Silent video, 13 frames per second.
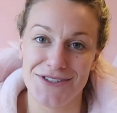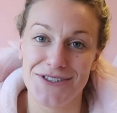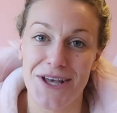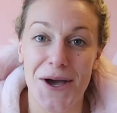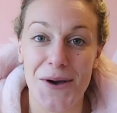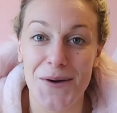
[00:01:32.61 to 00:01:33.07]

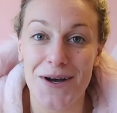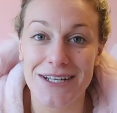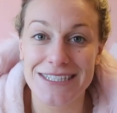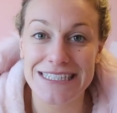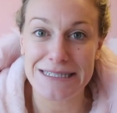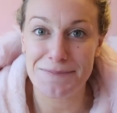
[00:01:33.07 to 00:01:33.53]
So
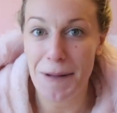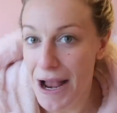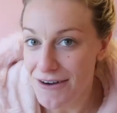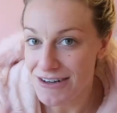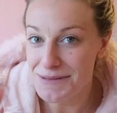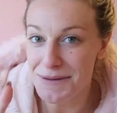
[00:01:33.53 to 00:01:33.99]

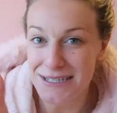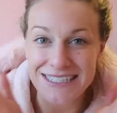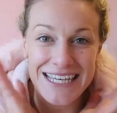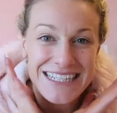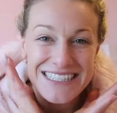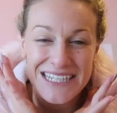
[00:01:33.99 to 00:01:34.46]
apparently my
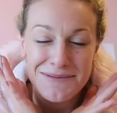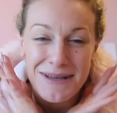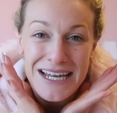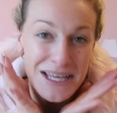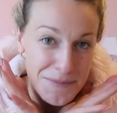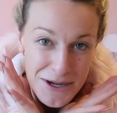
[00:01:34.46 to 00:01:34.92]
skin's going to be
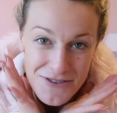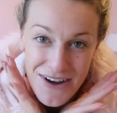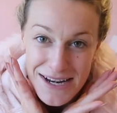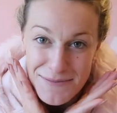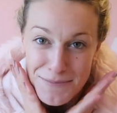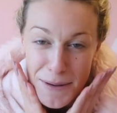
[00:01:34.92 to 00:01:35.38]
a little bit
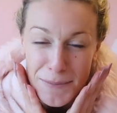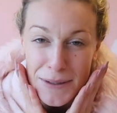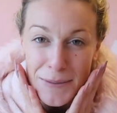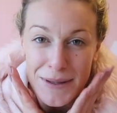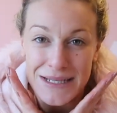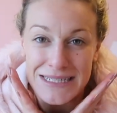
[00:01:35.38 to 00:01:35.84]
red and
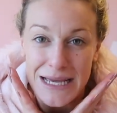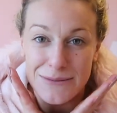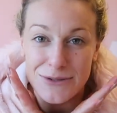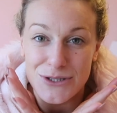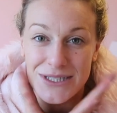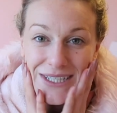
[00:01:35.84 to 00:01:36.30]
bumpy by the
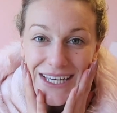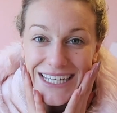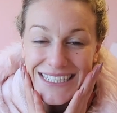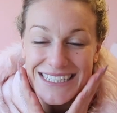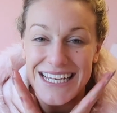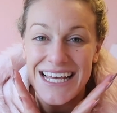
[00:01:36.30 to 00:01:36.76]
time you see
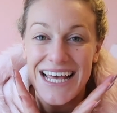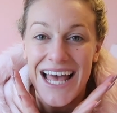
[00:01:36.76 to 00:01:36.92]
it